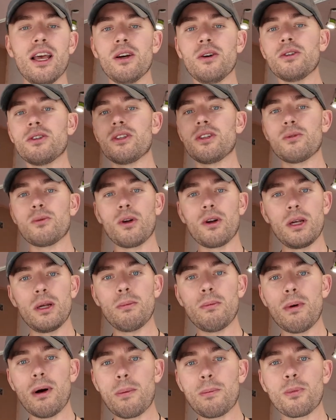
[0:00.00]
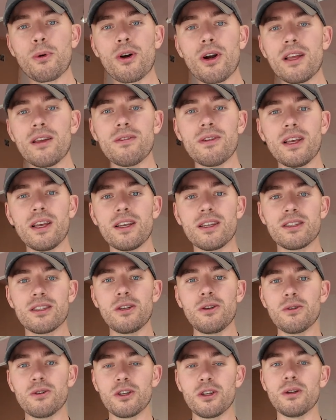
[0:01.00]
which is one of my previous
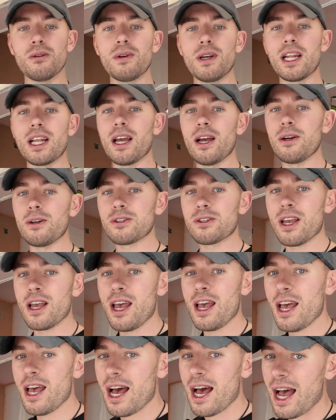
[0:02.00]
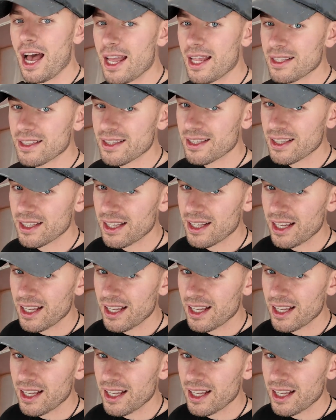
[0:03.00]
YouTube videos, and